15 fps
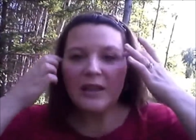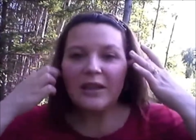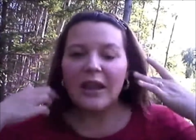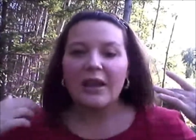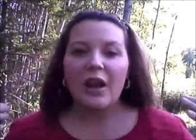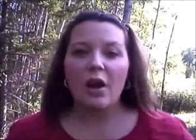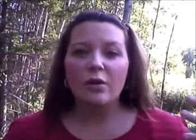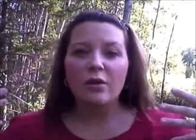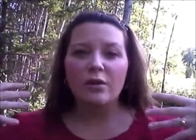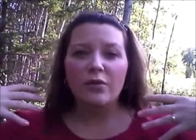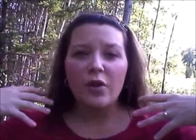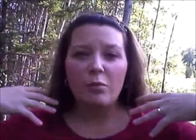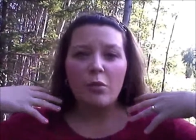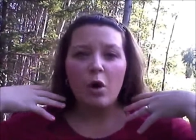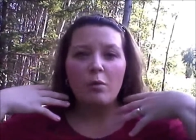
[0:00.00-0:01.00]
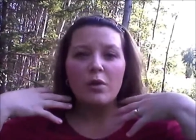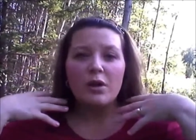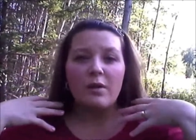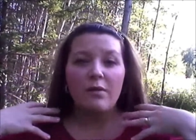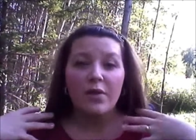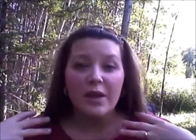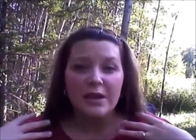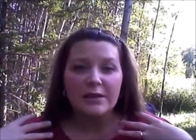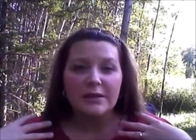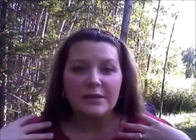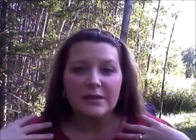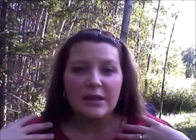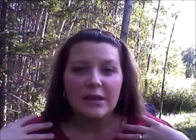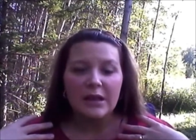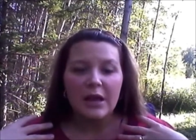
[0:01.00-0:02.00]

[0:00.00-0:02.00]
get out of the moment of this,